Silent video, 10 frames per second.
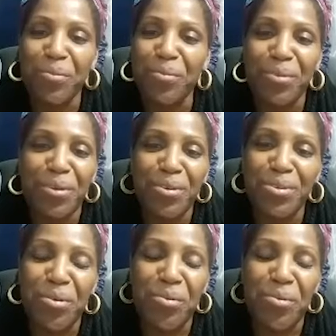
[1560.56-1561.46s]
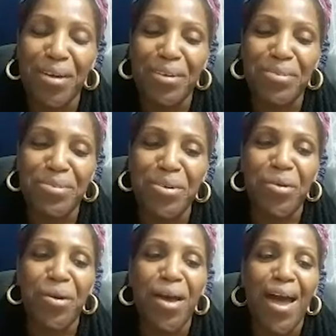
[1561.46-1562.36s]
You're so welcome.
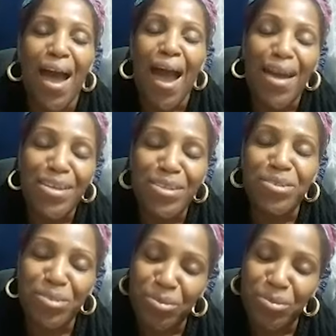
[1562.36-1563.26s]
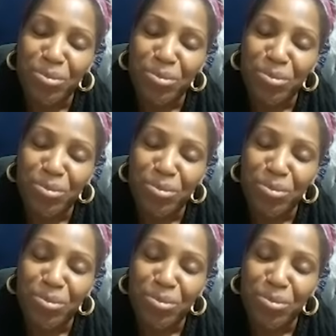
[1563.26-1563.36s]
So as